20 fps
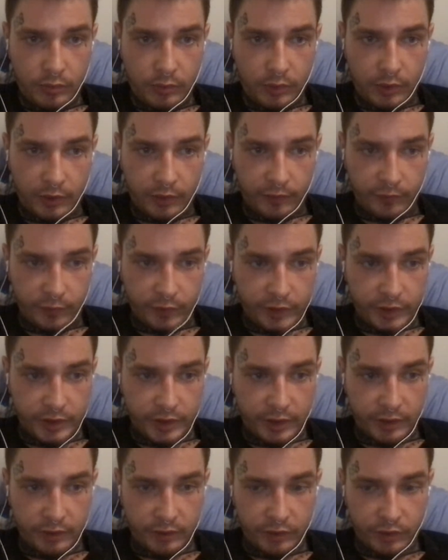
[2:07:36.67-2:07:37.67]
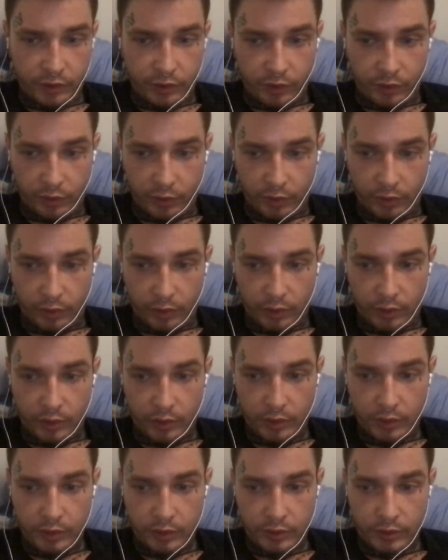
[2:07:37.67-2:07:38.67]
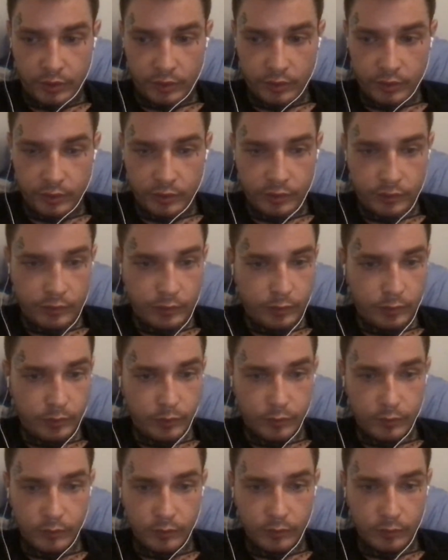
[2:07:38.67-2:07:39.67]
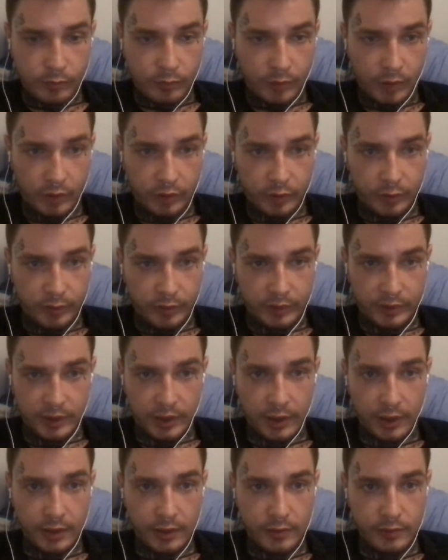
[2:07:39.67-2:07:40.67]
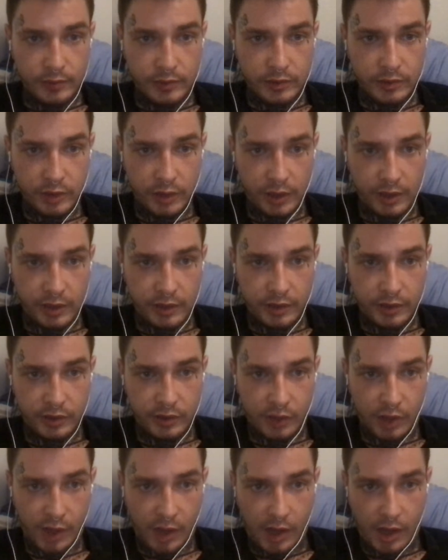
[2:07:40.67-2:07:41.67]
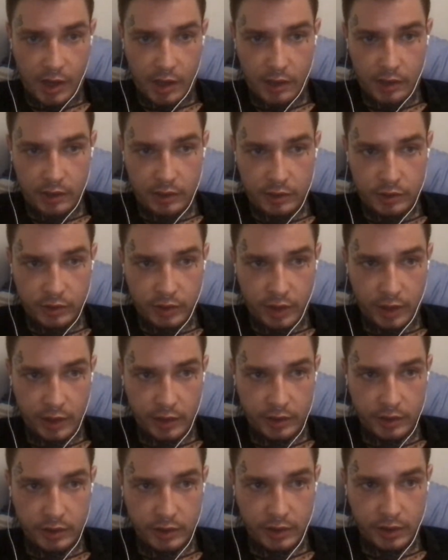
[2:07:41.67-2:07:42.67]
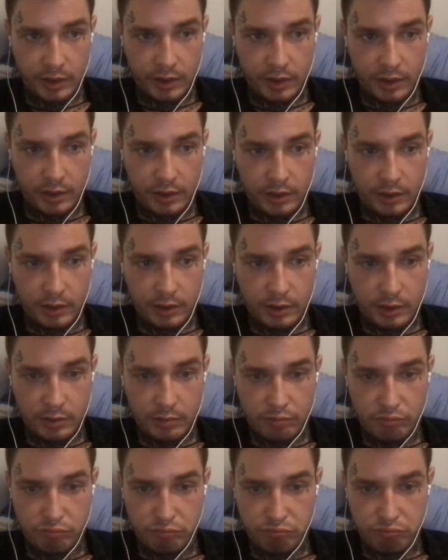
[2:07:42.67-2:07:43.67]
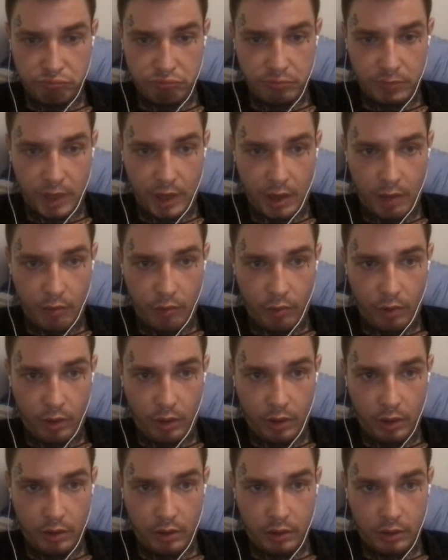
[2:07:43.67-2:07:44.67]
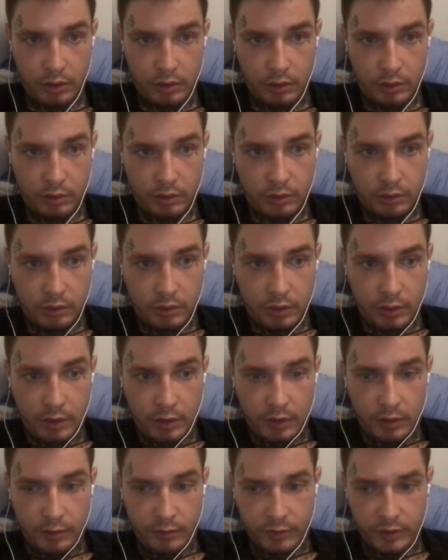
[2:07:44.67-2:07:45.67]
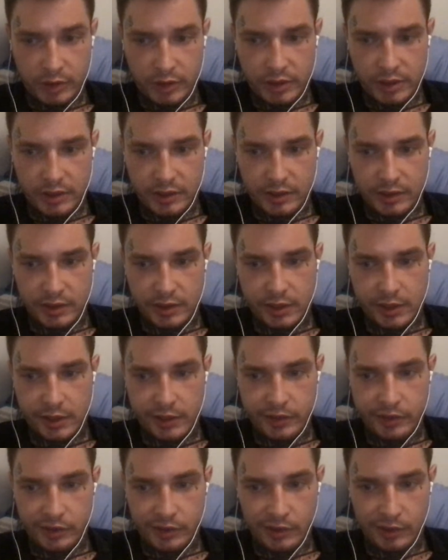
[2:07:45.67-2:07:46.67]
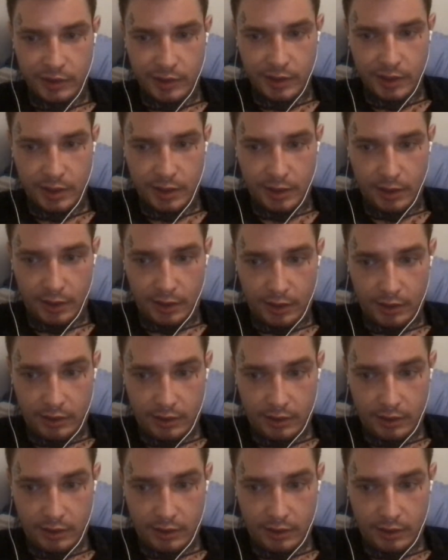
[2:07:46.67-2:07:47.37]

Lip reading: I've reached out to her multiple times, trying to talk, trying to network. But she has a teenage son, and